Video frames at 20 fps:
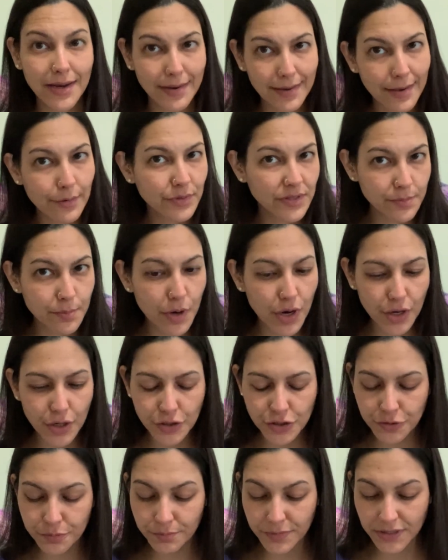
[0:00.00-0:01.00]
now it's
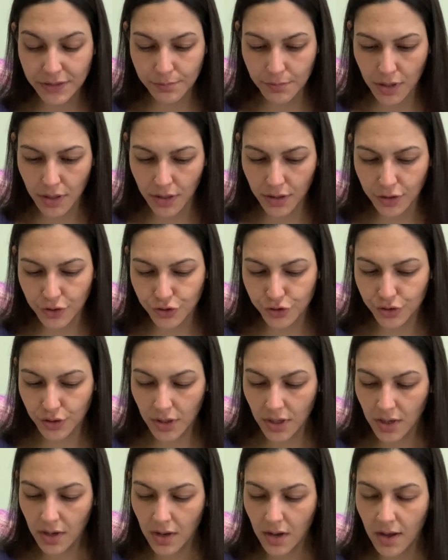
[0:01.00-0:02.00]
March, mid-March,
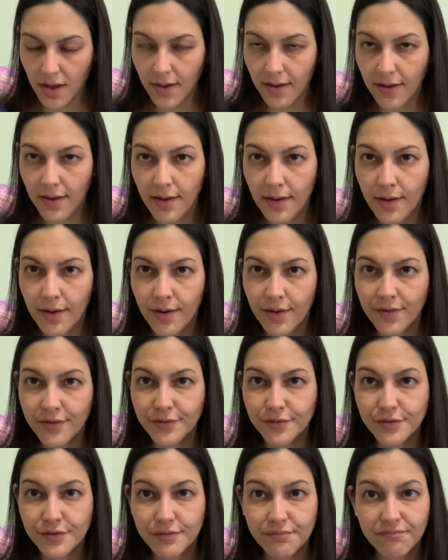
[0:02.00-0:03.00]

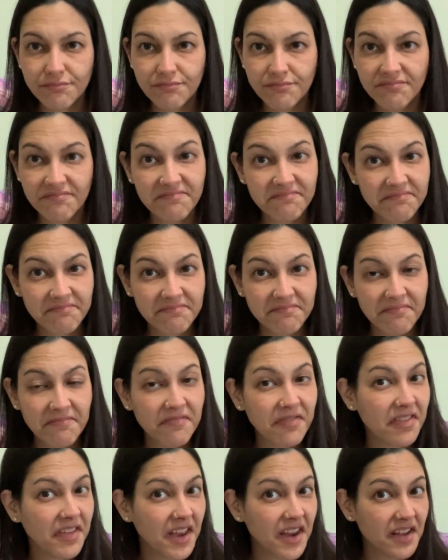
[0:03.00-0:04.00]
and I
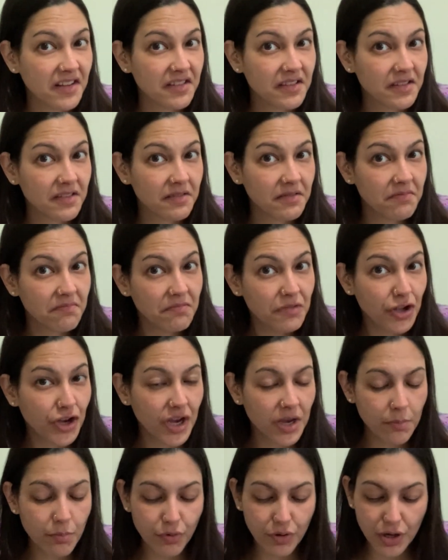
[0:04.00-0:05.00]
think it's
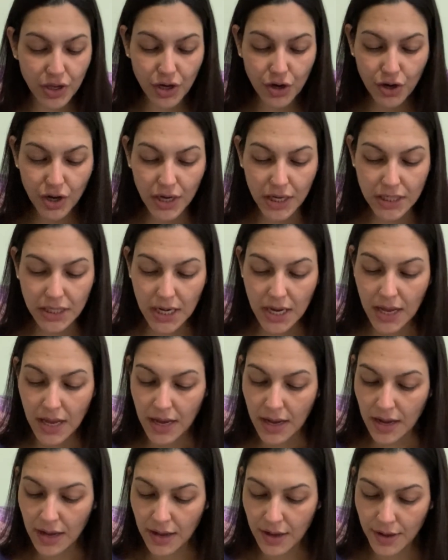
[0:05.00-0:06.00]
looking pretty good.
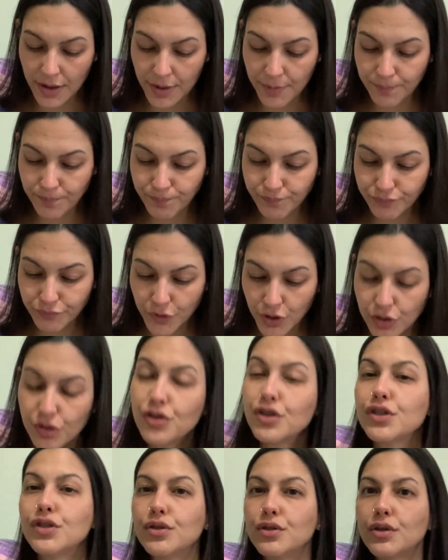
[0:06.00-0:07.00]

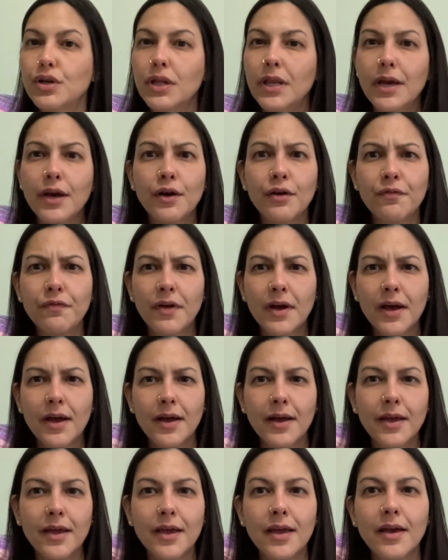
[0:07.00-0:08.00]
Just to
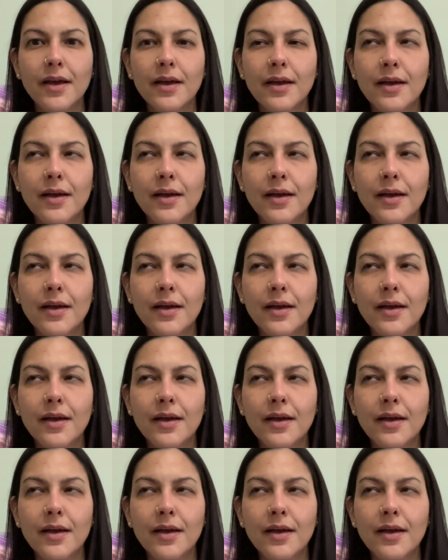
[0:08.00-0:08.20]
clarify,